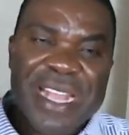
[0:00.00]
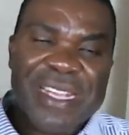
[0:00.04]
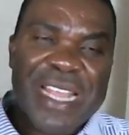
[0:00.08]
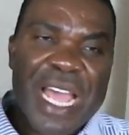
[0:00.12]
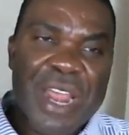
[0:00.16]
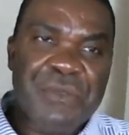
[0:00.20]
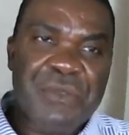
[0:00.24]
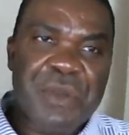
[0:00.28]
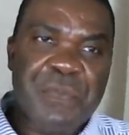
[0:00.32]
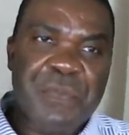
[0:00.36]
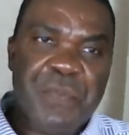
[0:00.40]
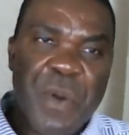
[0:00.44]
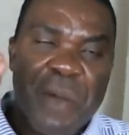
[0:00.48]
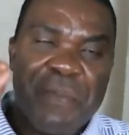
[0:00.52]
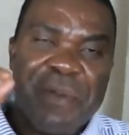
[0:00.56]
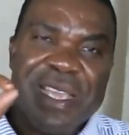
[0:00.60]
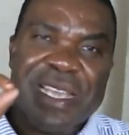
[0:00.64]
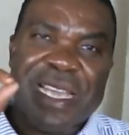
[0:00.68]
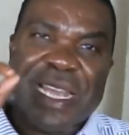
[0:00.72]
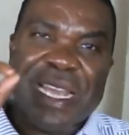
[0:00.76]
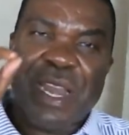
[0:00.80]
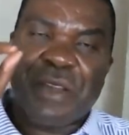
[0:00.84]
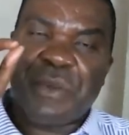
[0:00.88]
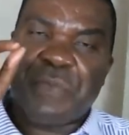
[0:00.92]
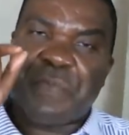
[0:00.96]
and Republican
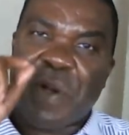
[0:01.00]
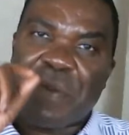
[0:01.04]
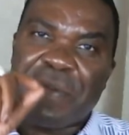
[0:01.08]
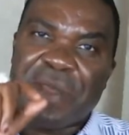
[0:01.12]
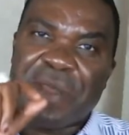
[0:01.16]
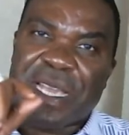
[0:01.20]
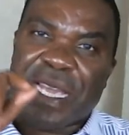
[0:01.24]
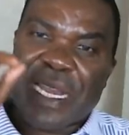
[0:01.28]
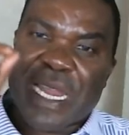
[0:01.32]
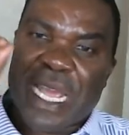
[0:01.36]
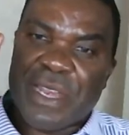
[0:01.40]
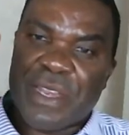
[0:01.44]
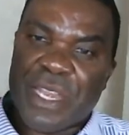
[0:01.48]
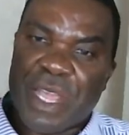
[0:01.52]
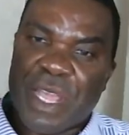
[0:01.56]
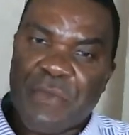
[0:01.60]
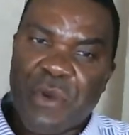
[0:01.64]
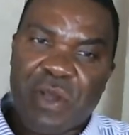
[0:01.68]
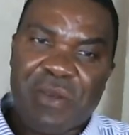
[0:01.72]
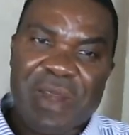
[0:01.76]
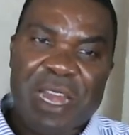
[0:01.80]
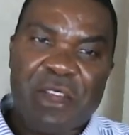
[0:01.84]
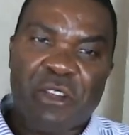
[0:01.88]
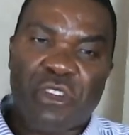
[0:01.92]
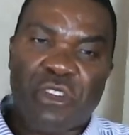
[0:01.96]
and Republican and
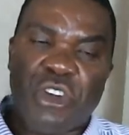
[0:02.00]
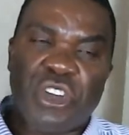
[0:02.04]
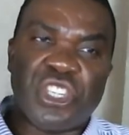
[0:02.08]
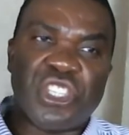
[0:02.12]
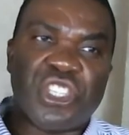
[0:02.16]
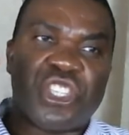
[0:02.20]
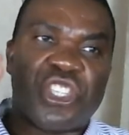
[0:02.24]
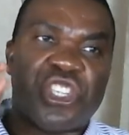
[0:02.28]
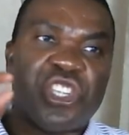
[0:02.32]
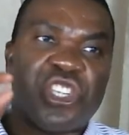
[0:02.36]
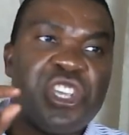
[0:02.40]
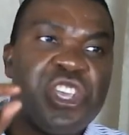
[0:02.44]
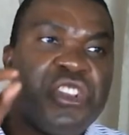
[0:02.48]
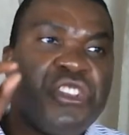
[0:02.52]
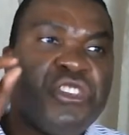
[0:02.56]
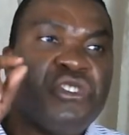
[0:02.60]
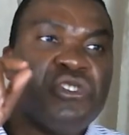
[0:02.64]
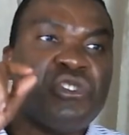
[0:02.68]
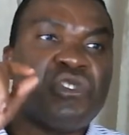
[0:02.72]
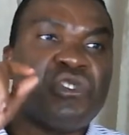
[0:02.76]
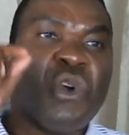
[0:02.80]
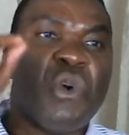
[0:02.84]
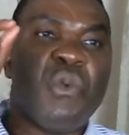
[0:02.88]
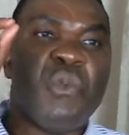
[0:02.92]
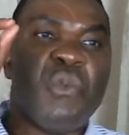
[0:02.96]
Democrat continue
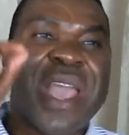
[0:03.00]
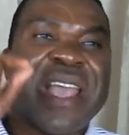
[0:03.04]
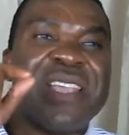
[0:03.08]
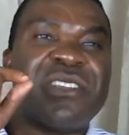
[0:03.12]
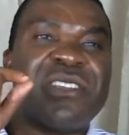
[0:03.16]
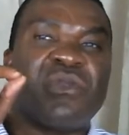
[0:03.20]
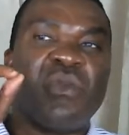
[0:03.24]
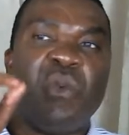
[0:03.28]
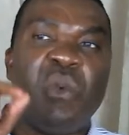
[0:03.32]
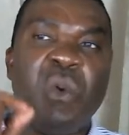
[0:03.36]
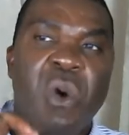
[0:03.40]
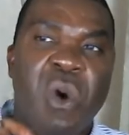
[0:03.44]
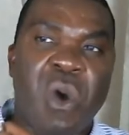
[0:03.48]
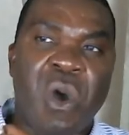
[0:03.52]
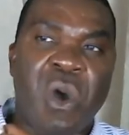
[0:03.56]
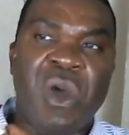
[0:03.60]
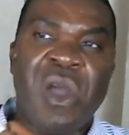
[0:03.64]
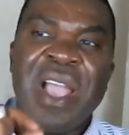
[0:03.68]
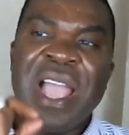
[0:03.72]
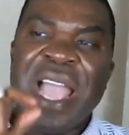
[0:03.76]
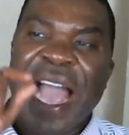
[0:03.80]
to wage war